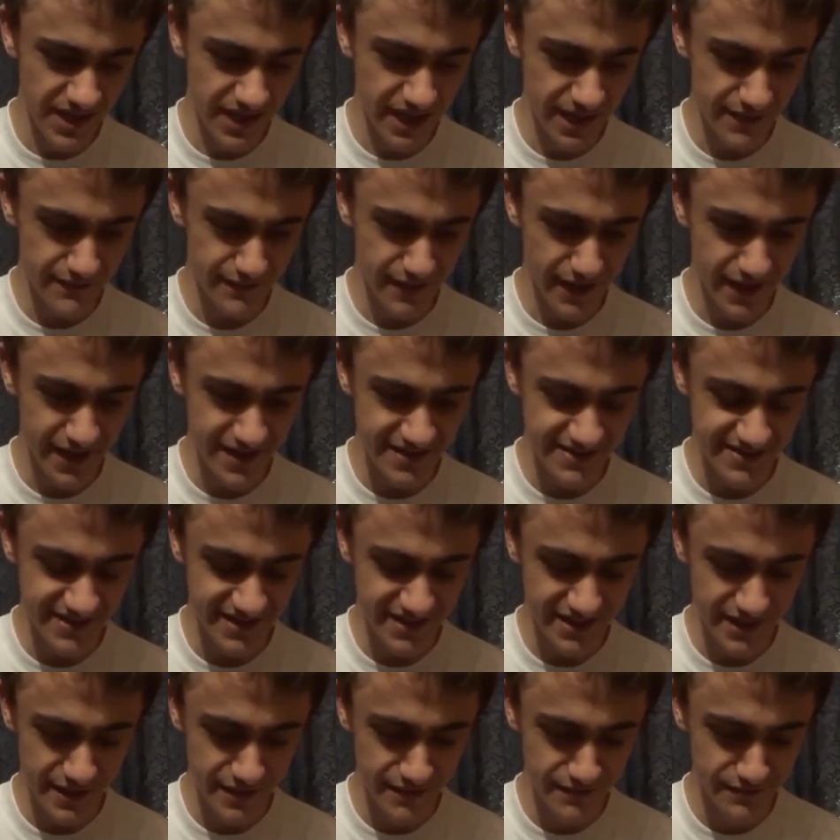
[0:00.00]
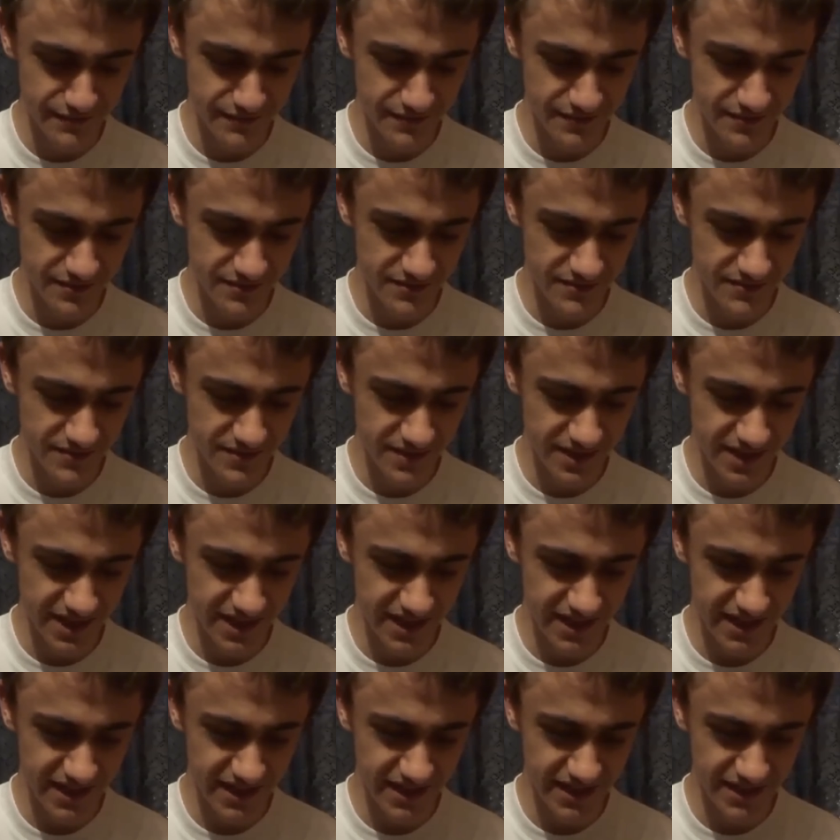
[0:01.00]
If I had to give
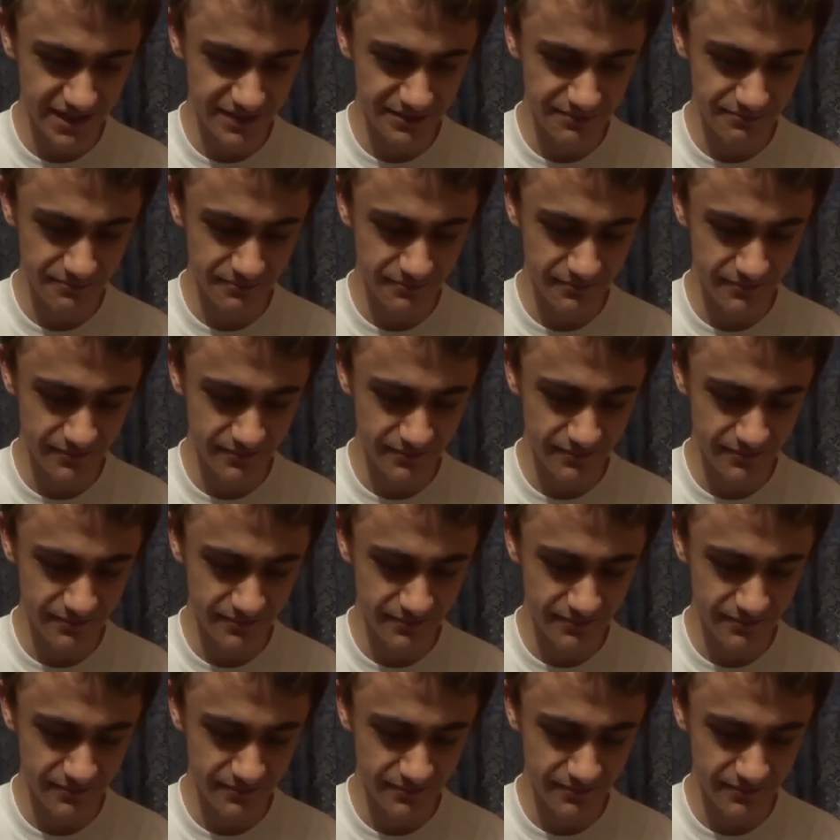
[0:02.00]
a